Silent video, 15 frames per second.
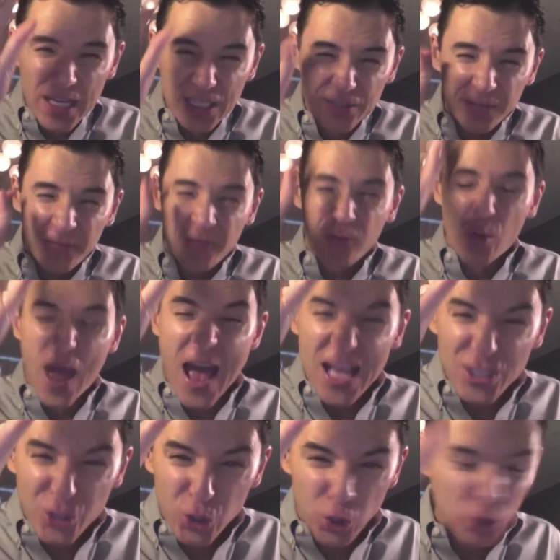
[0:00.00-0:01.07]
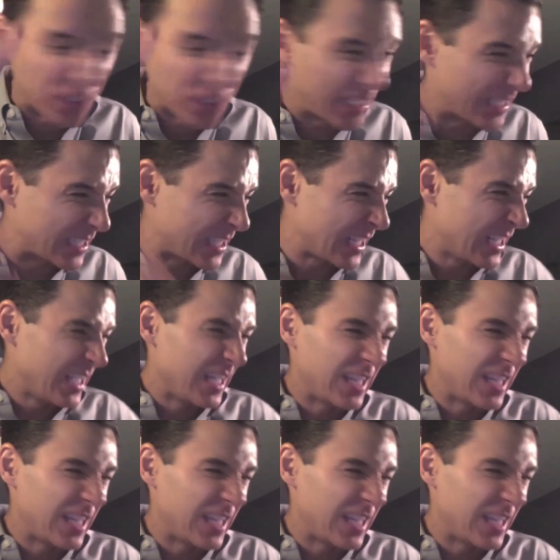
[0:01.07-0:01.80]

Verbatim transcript: It's frazzled. It's frazzled.